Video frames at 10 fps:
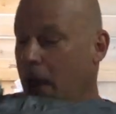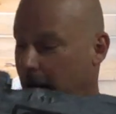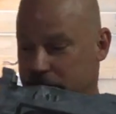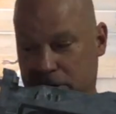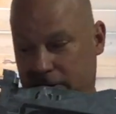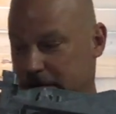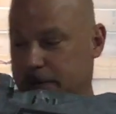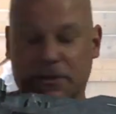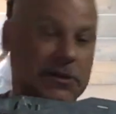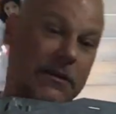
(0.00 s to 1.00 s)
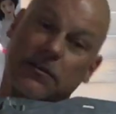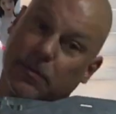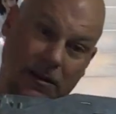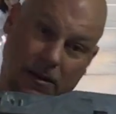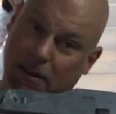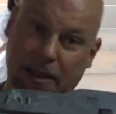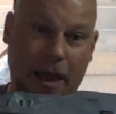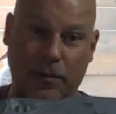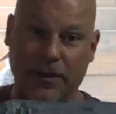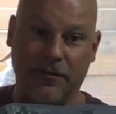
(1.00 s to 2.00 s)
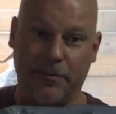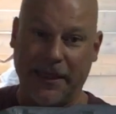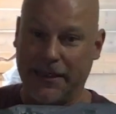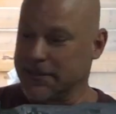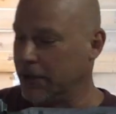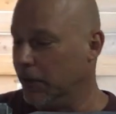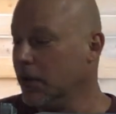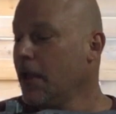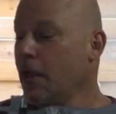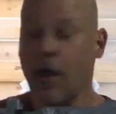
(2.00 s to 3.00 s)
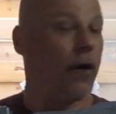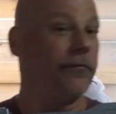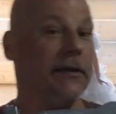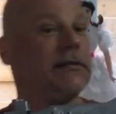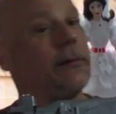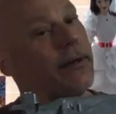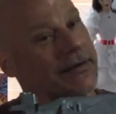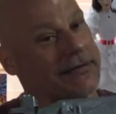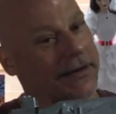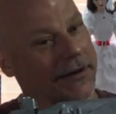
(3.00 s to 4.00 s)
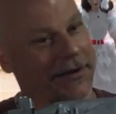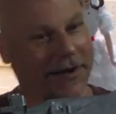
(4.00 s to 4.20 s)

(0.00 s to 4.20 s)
I'm sure these machines will outlive me, so hopefully somebody's gonna